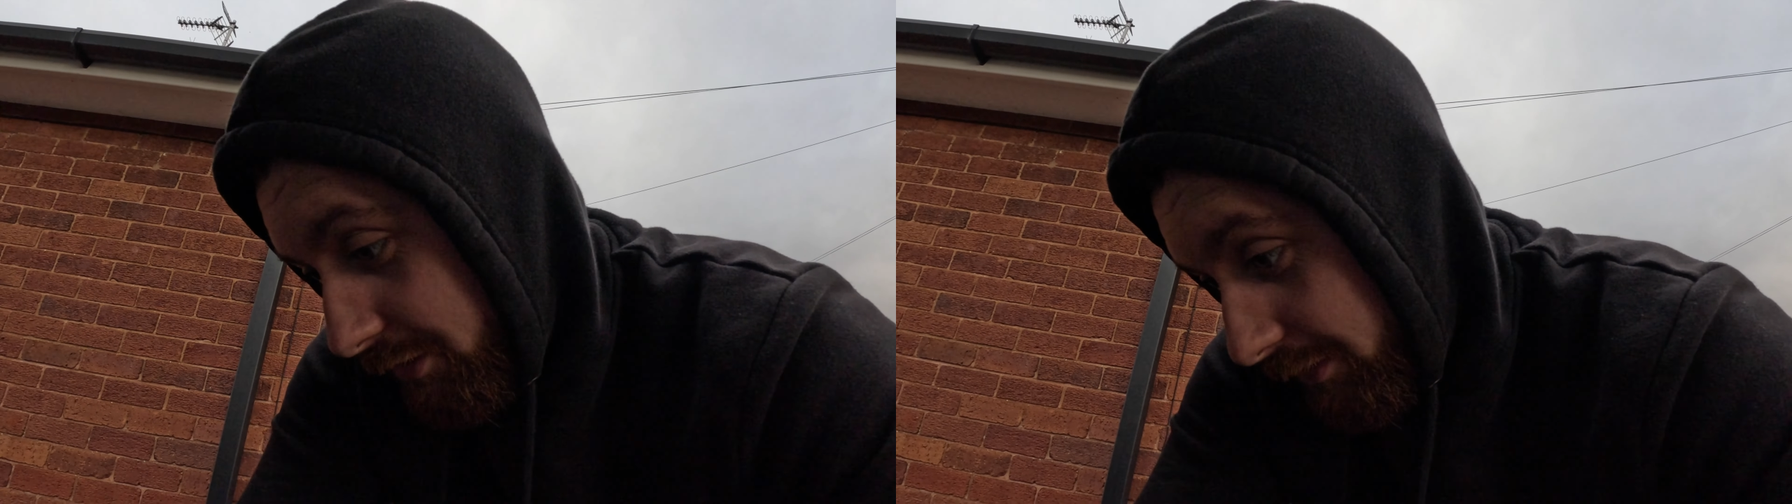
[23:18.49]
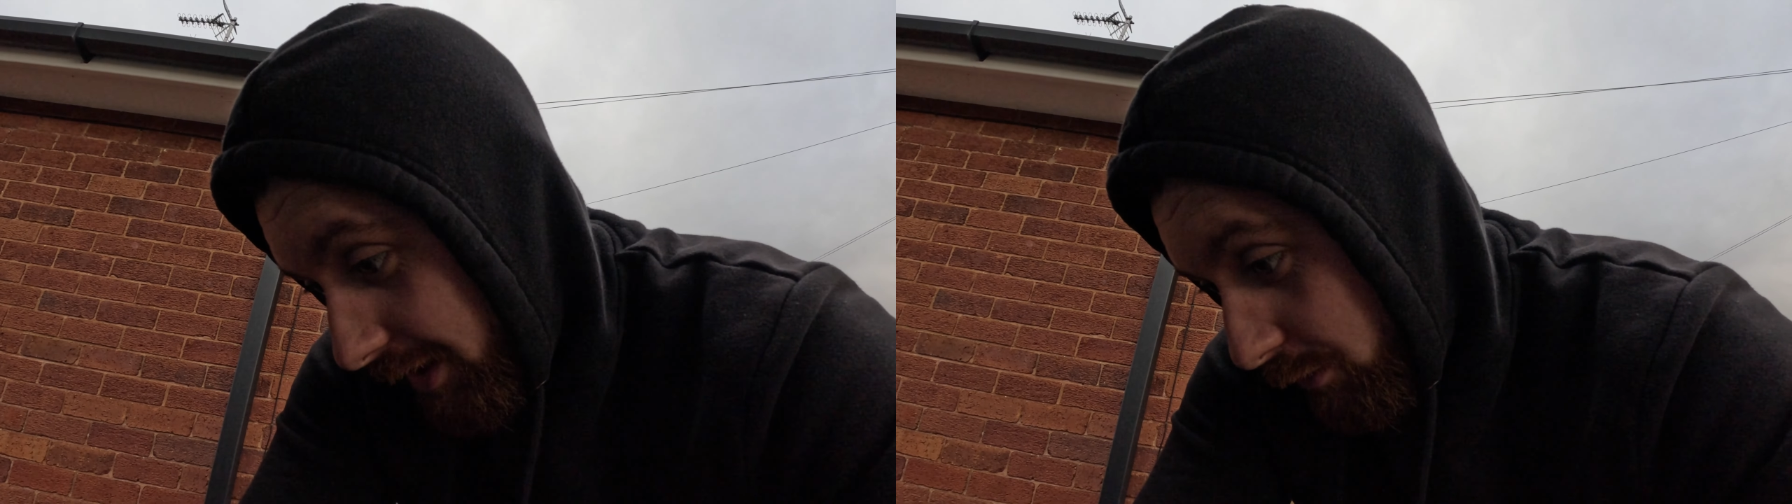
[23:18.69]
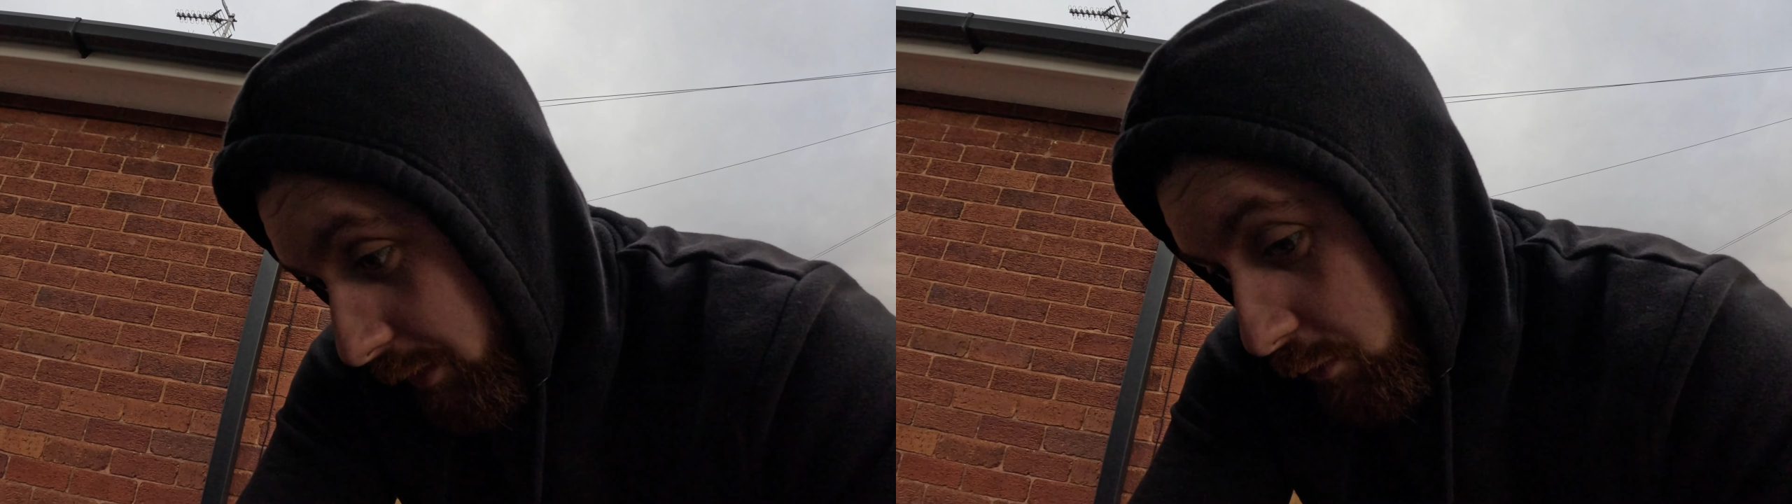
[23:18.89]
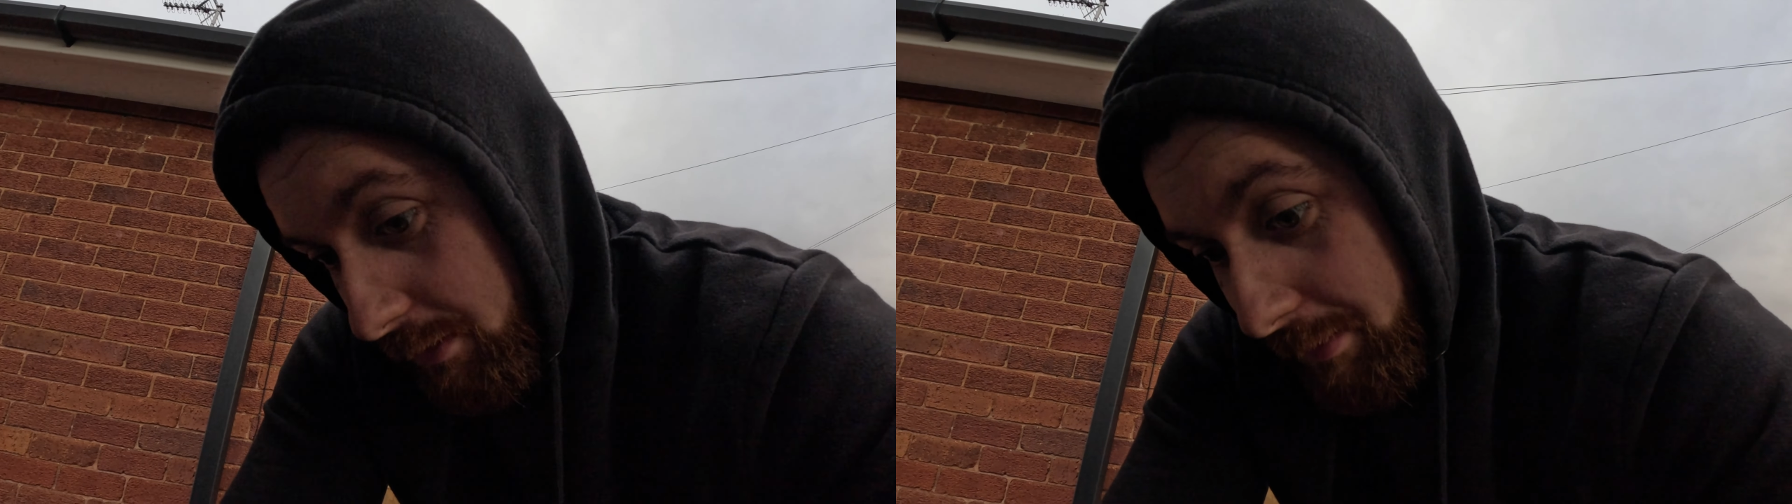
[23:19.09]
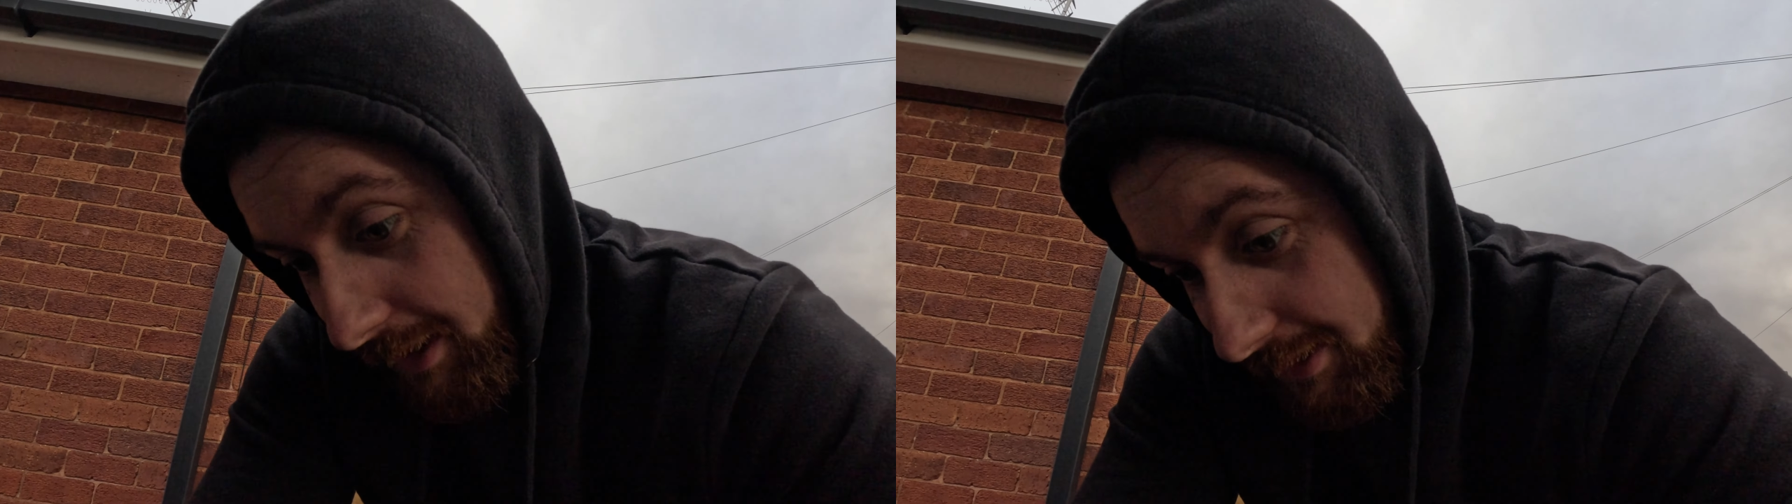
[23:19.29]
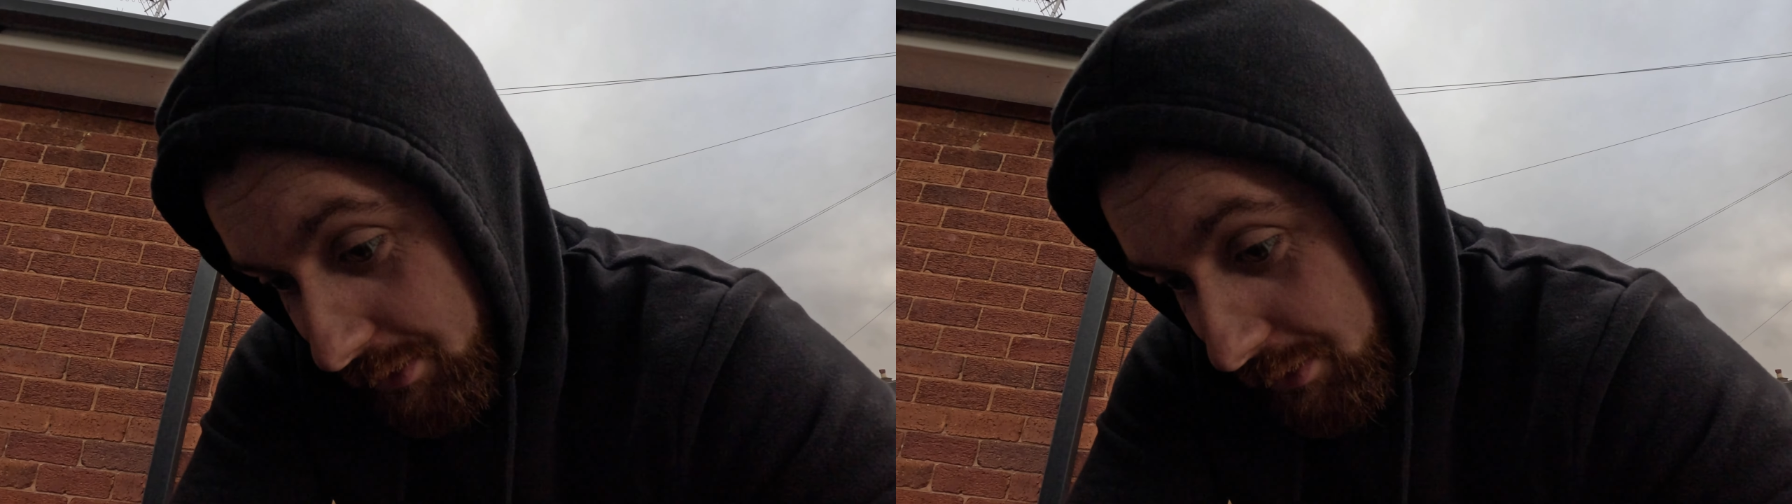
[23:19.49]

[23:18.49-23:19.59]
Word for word: So now we're going back